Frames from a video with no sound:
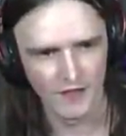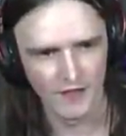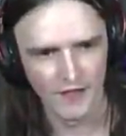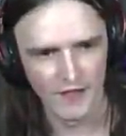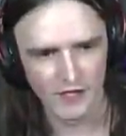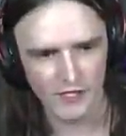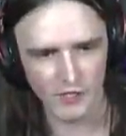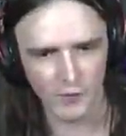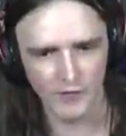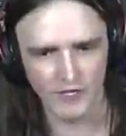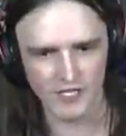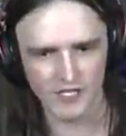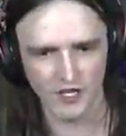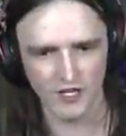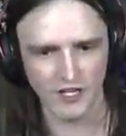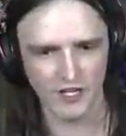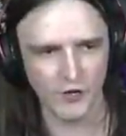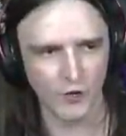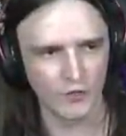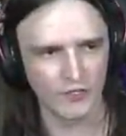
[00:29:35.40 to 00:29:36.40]
So we're just going
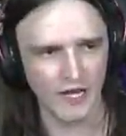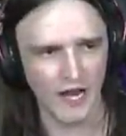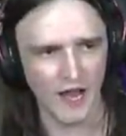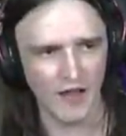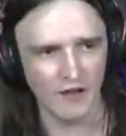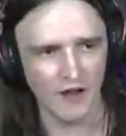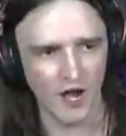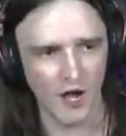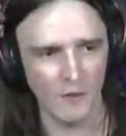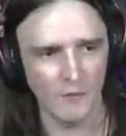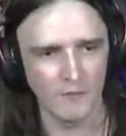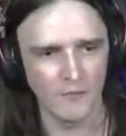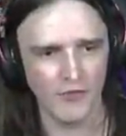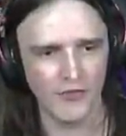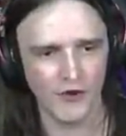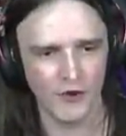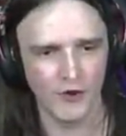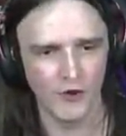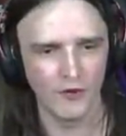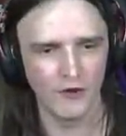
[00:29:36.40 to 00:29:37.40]
to go down, up, and
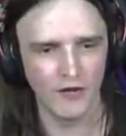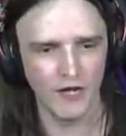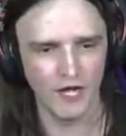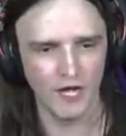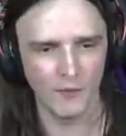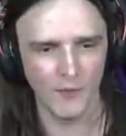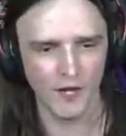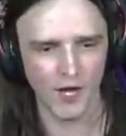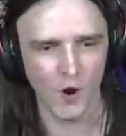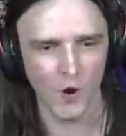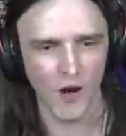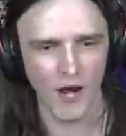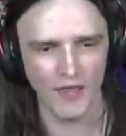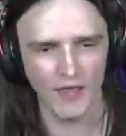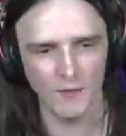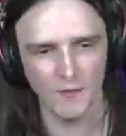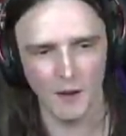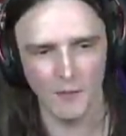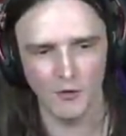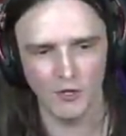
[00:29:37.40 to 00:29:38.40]
through. Here we go. Hit the
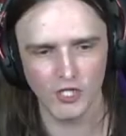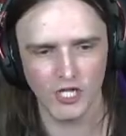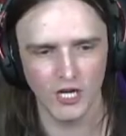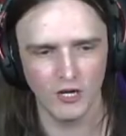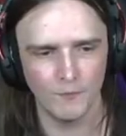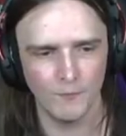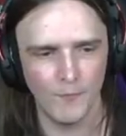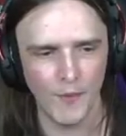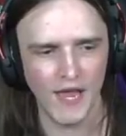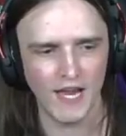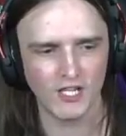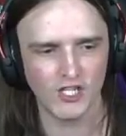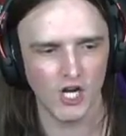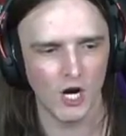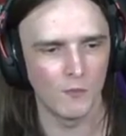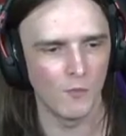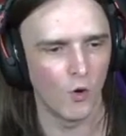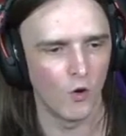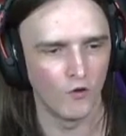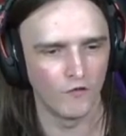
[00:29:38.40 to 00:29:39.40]
bubble shield. Big
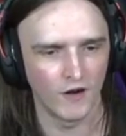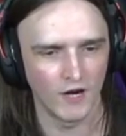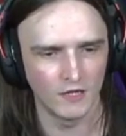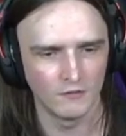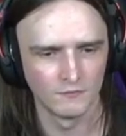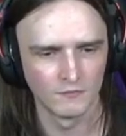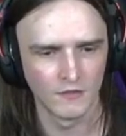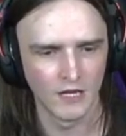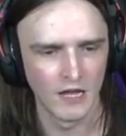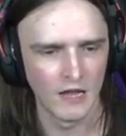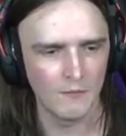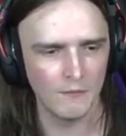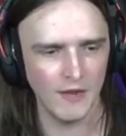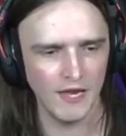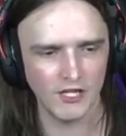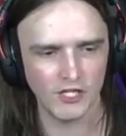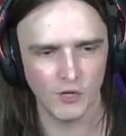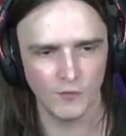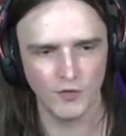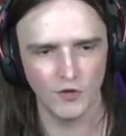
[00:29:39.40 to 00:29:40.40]
jump over. Make
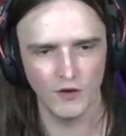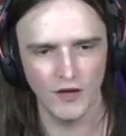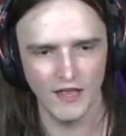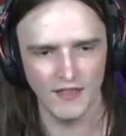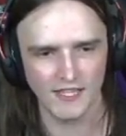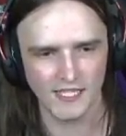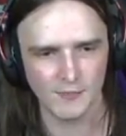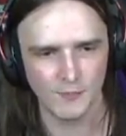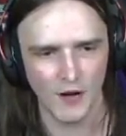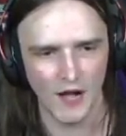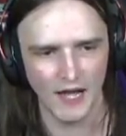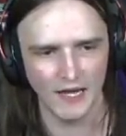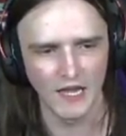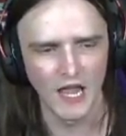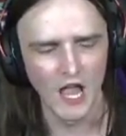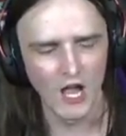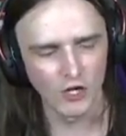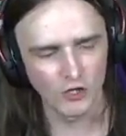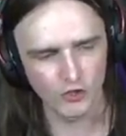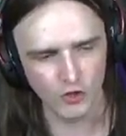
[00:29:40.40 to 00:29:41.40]
sure we don't hit the spring.
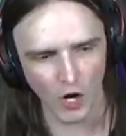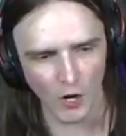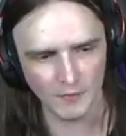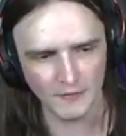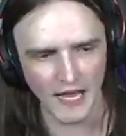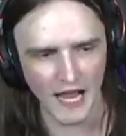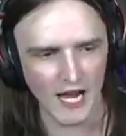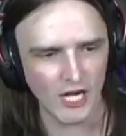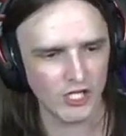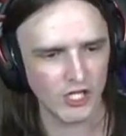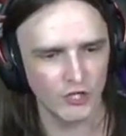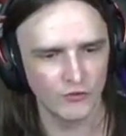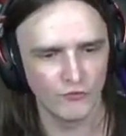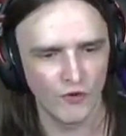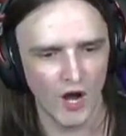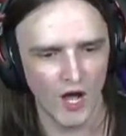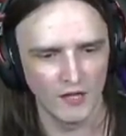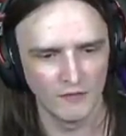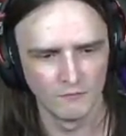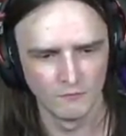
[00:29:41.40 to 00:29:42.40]
Drop, dash, and
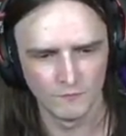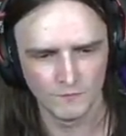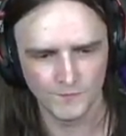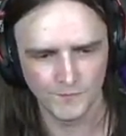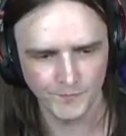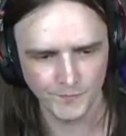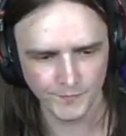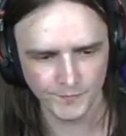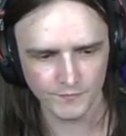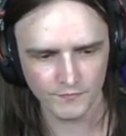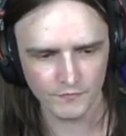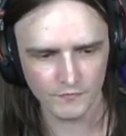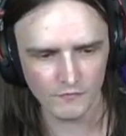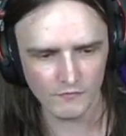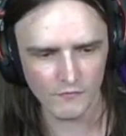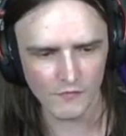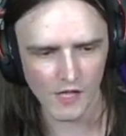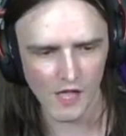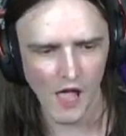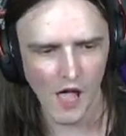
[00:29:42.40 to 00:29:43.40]
run.
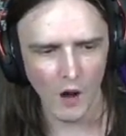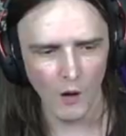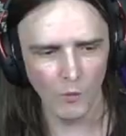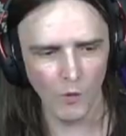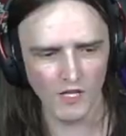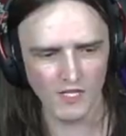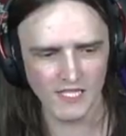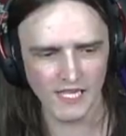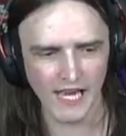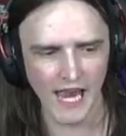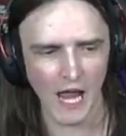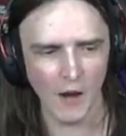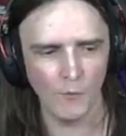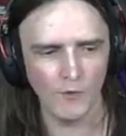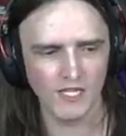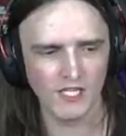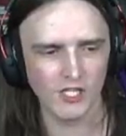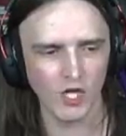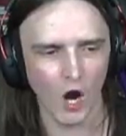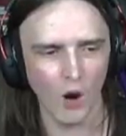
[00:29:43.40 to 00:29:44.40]
Once again, we
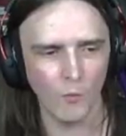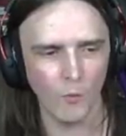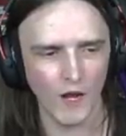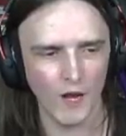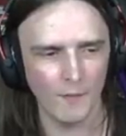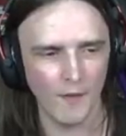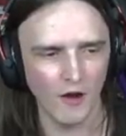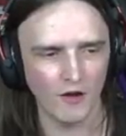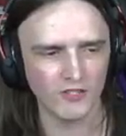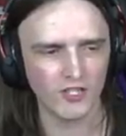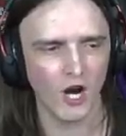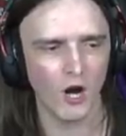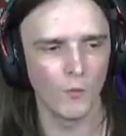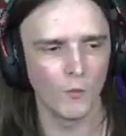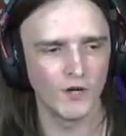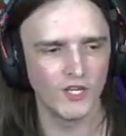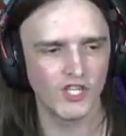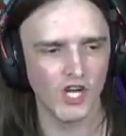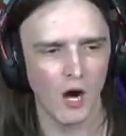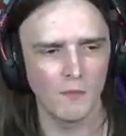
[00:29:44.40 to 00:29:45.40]
stop, we about turn,
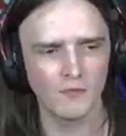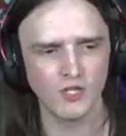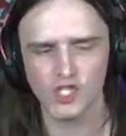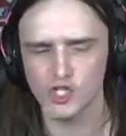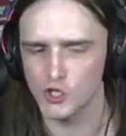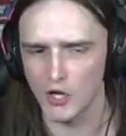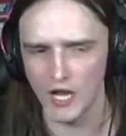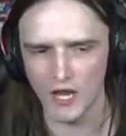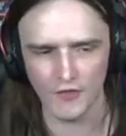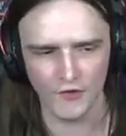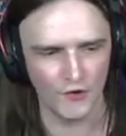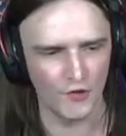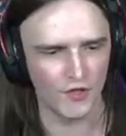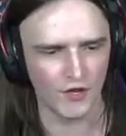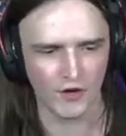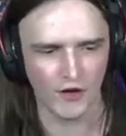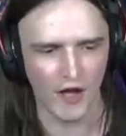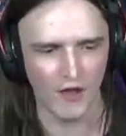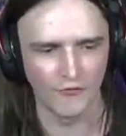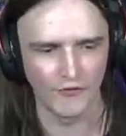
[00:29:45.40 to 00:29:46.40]
we jump straight through the
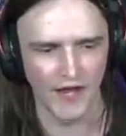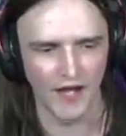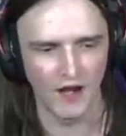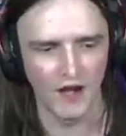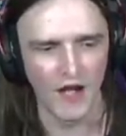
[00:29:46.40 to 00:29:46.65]
ground there.